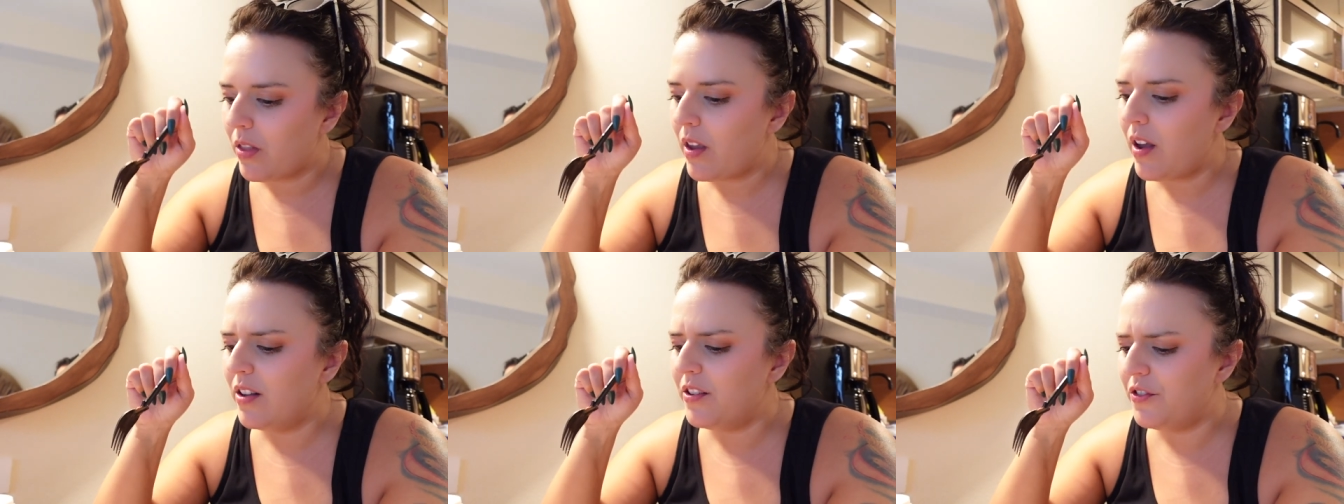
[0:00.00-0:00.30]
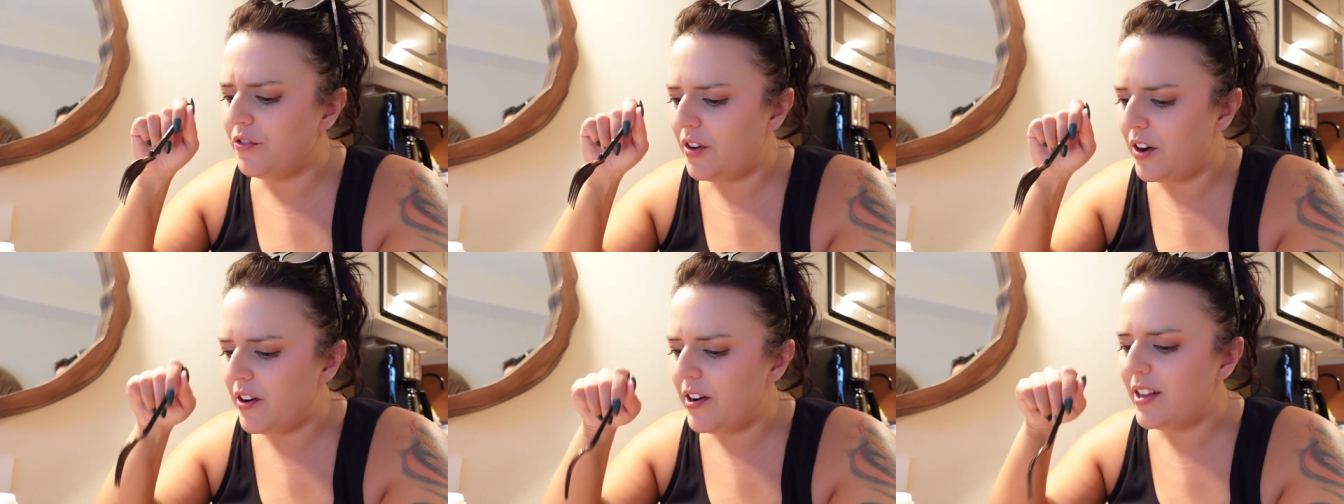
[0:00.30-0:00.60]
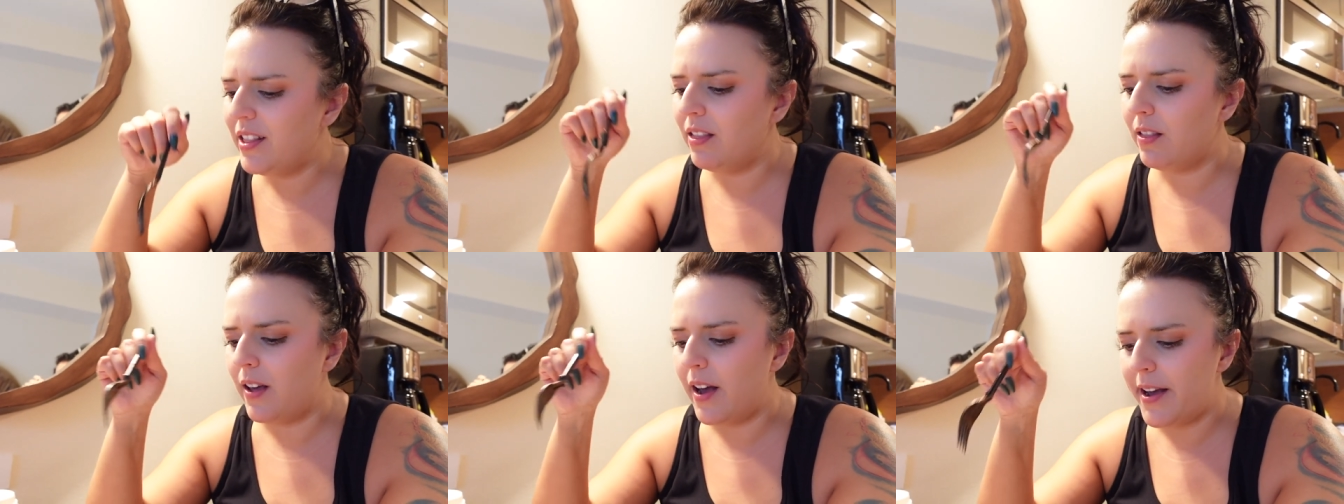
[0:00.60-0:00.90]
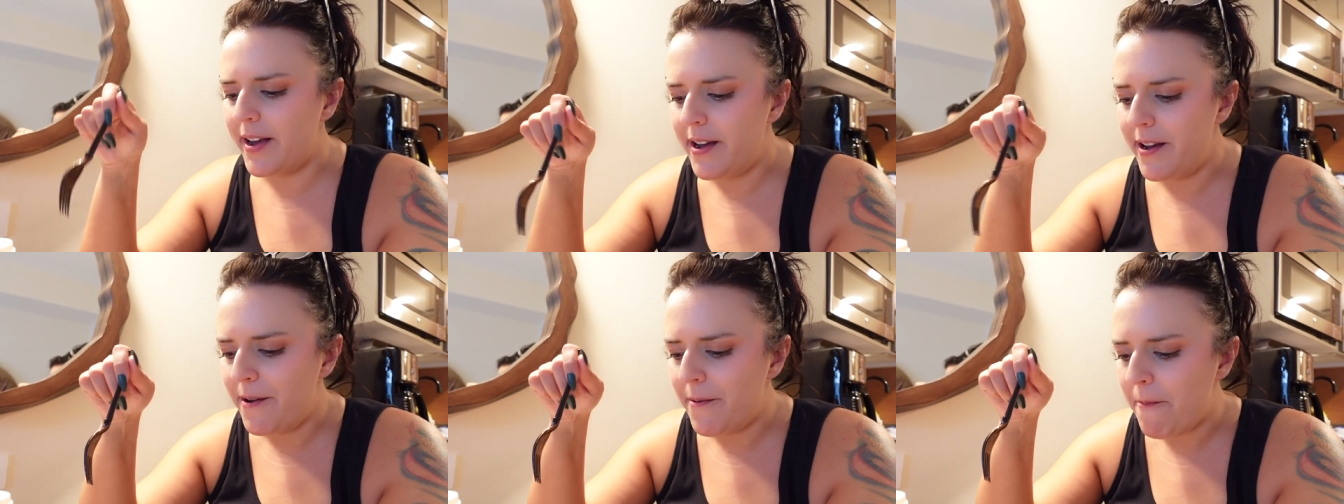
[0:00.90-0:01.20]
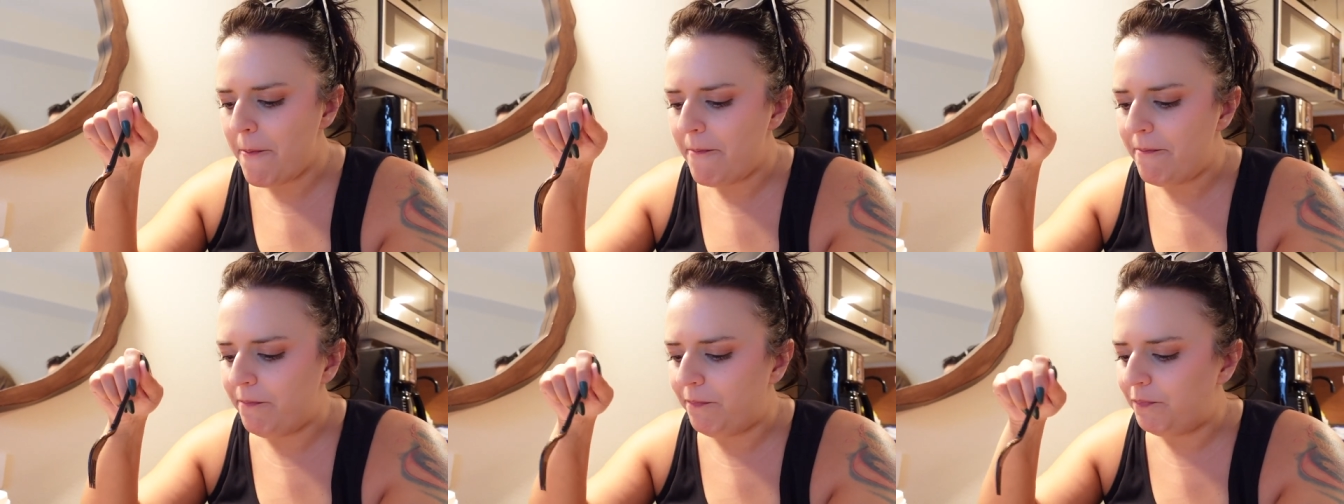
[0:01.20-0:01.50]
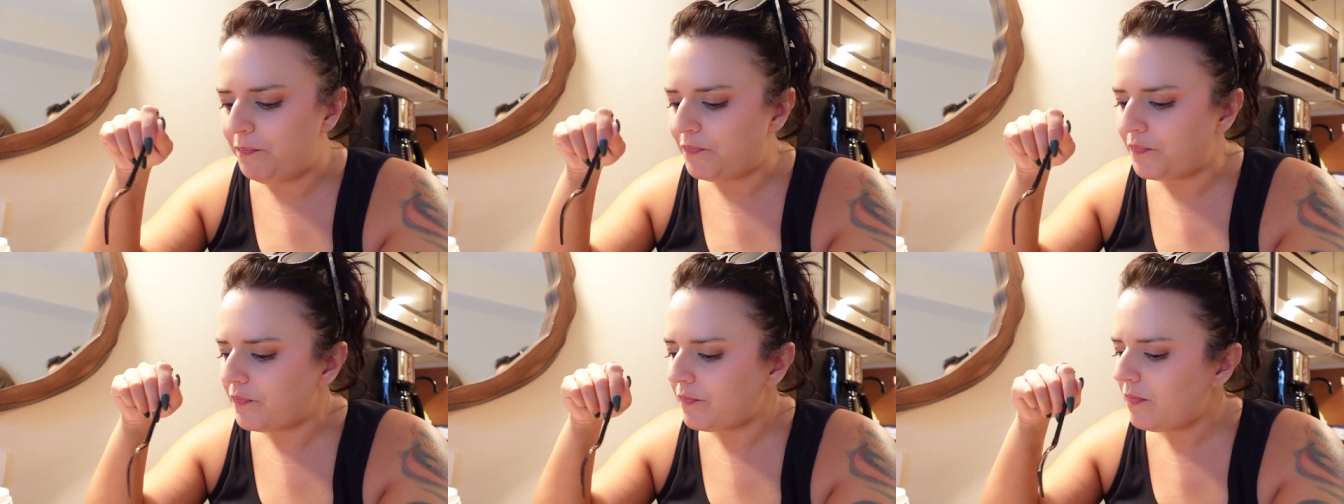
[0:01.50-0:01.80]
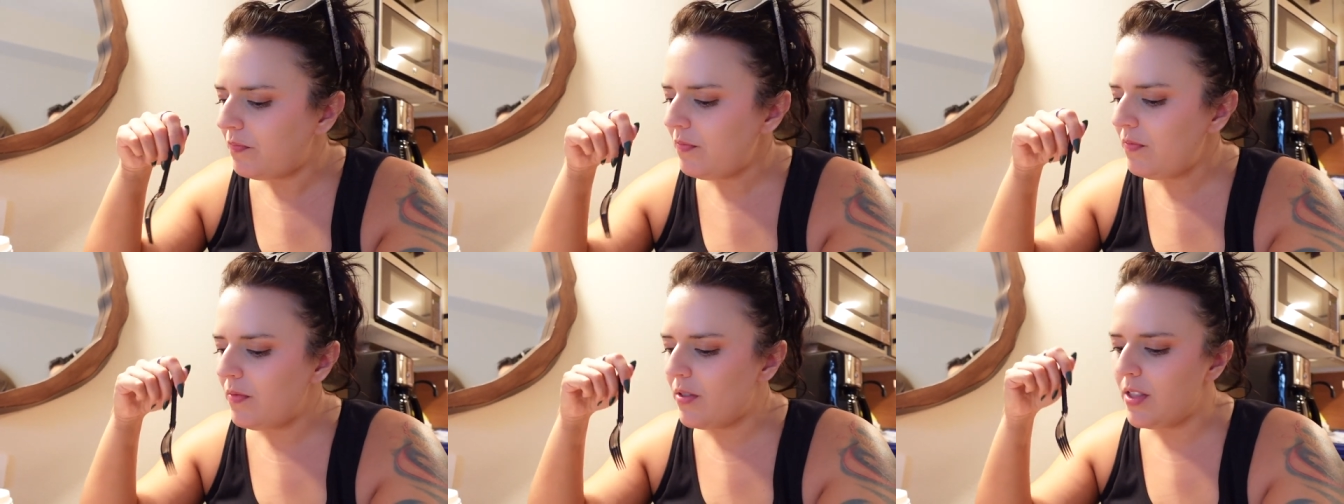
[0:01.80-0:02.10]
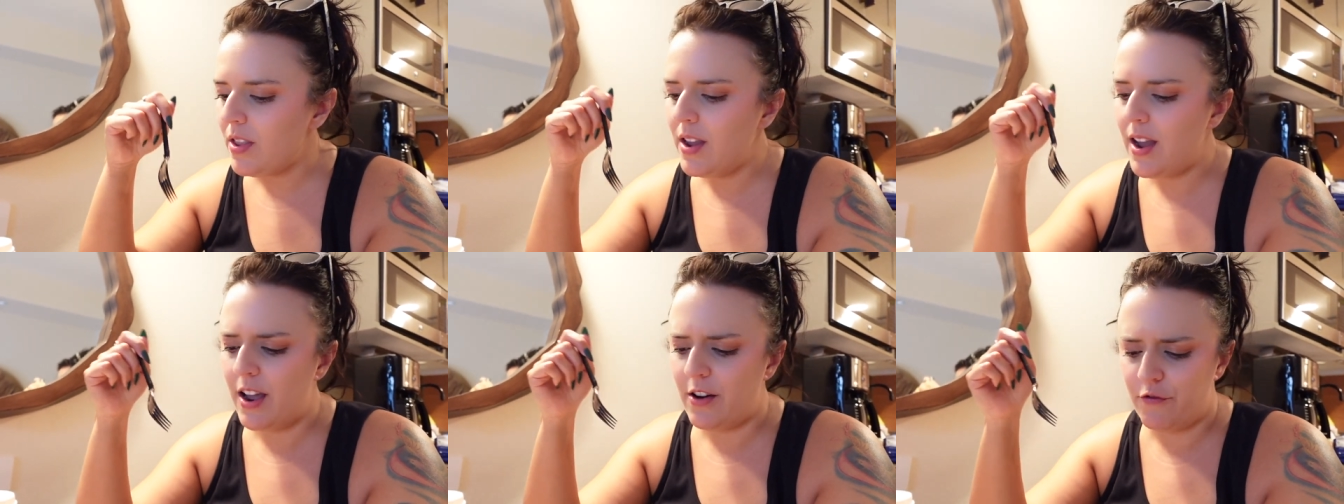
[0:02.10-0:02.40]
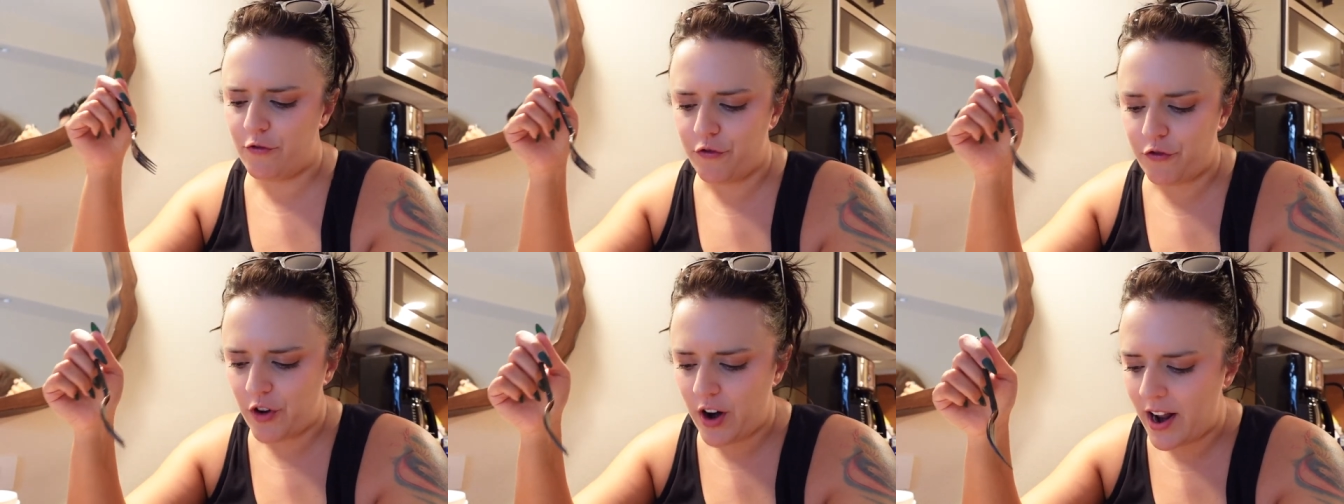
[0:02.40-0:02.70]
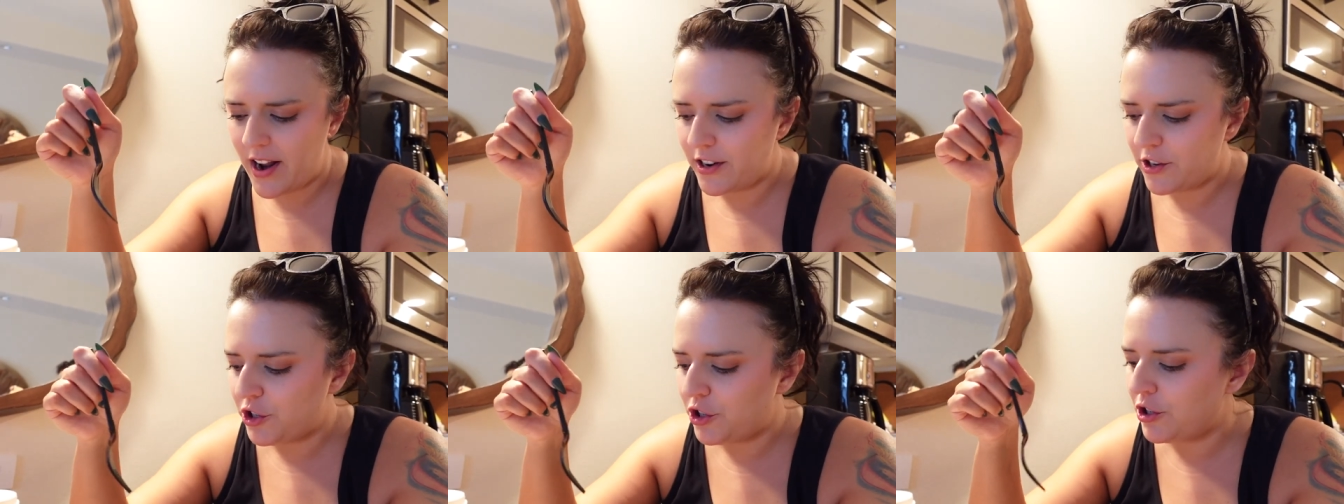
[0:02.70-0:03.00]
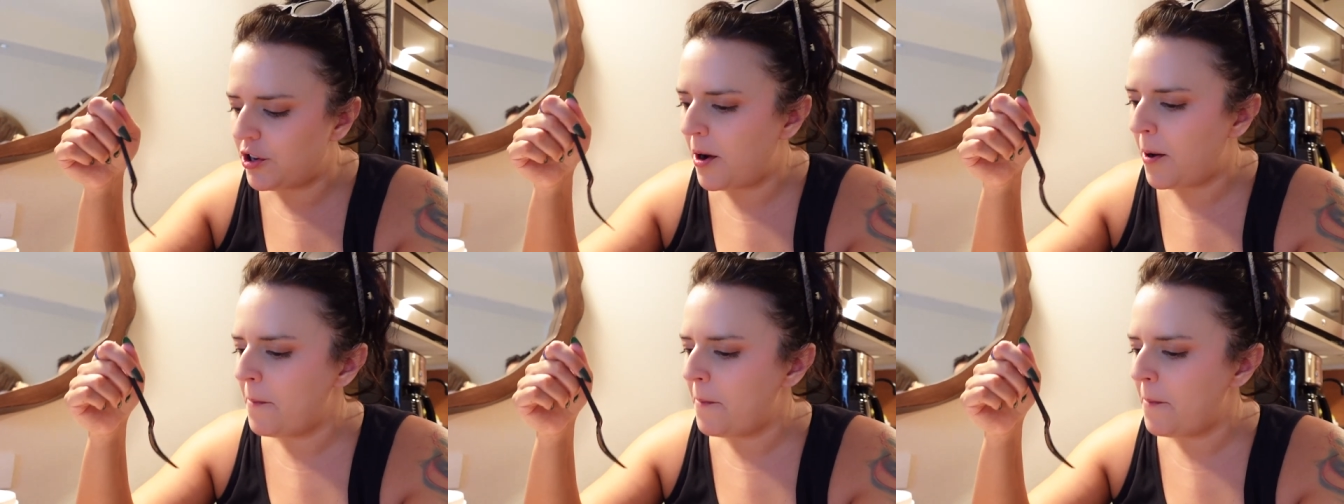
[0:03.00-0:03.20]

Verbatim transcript: It's very light and fresh.